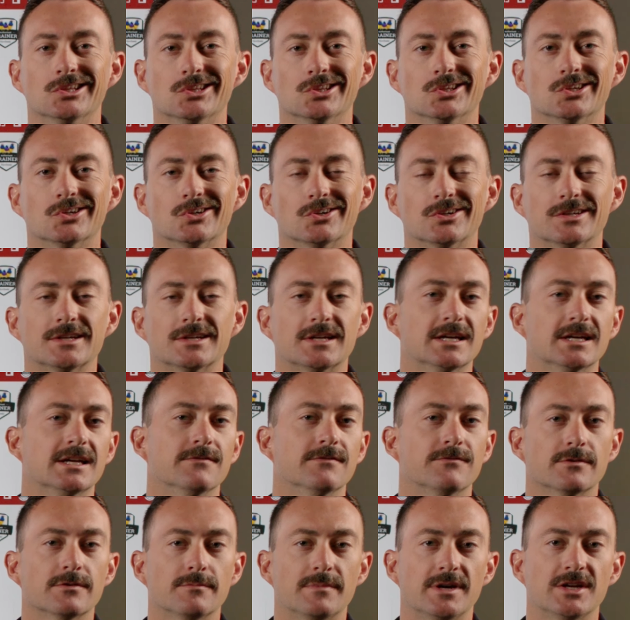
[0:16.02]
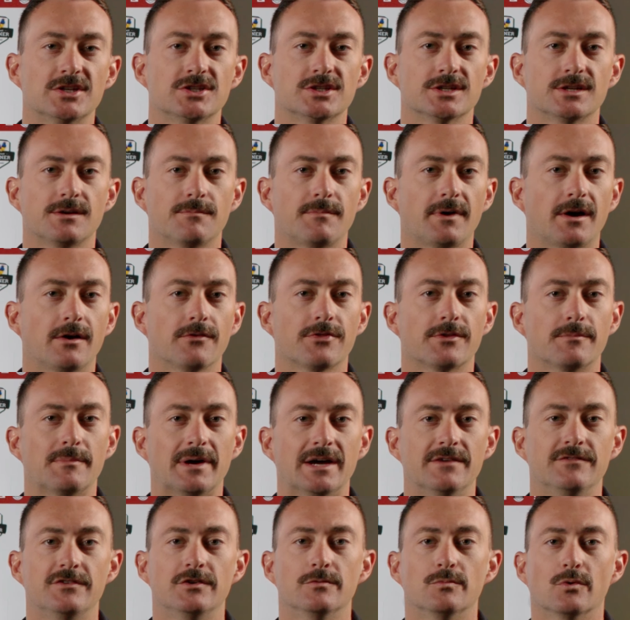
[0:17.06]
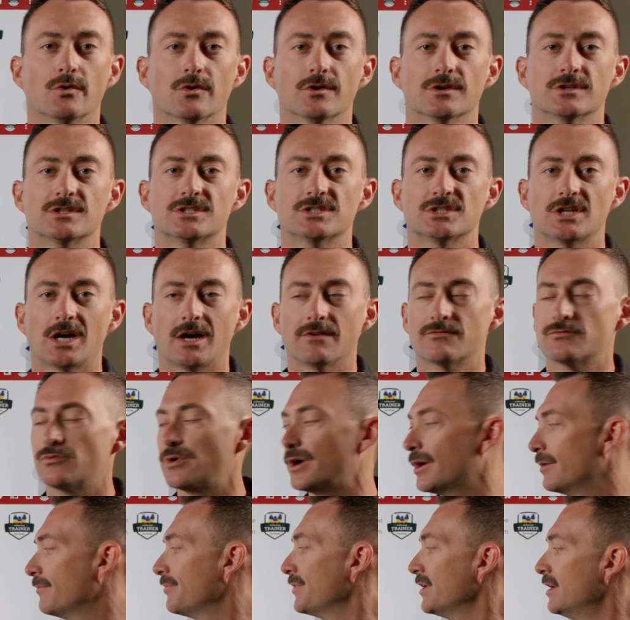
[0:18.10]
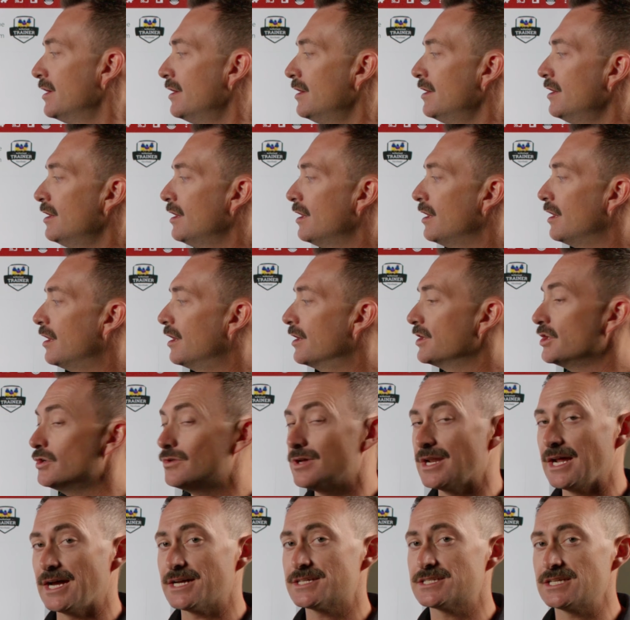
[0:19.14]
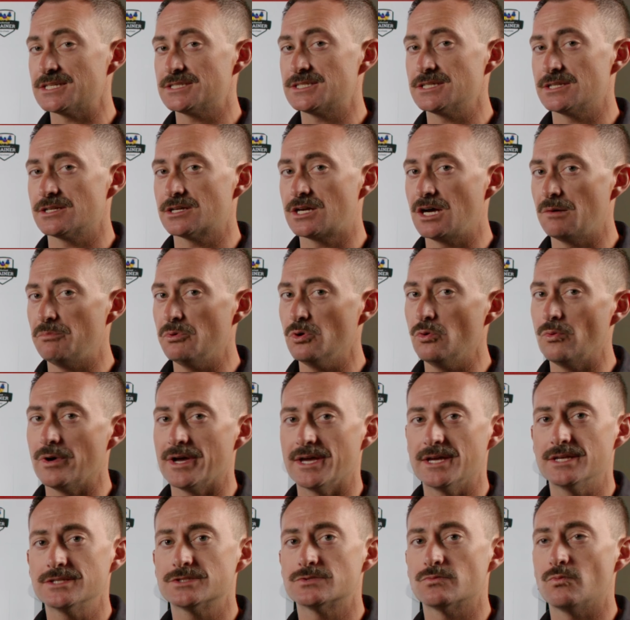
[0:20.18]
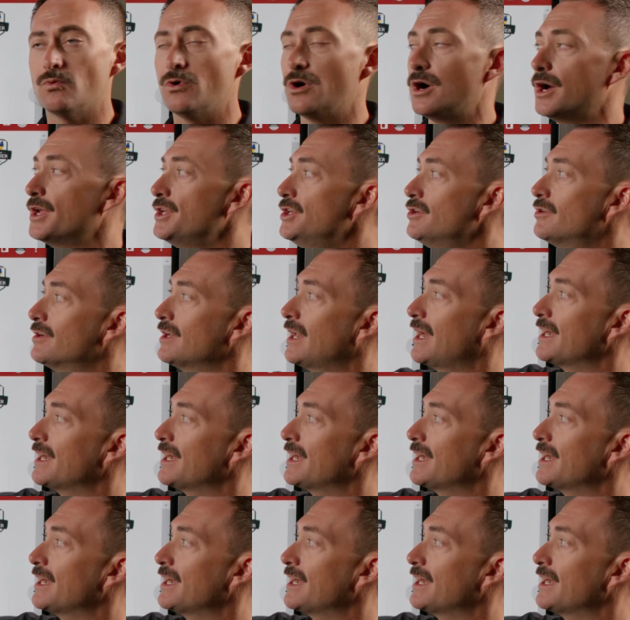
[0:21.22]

learn and get information about the MyViewBoard software. Uh, you can access it a couple ways. One, you can